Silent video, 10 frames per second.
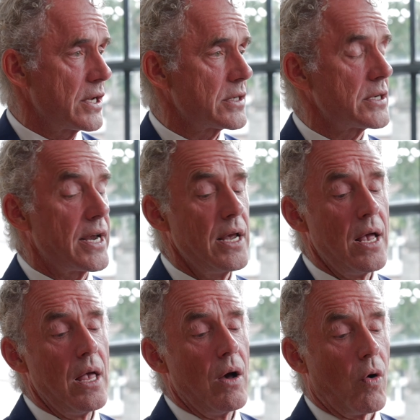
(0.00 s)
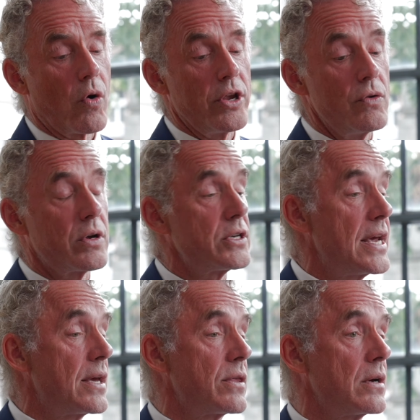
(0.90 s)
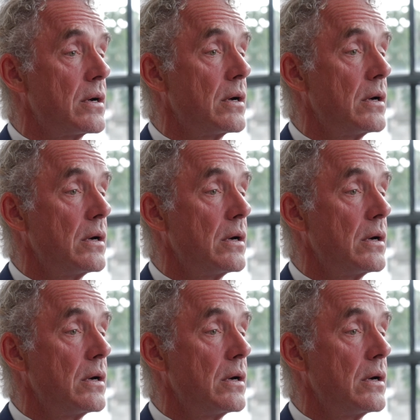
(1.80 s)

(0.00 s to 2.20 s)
let's say, or you could take the,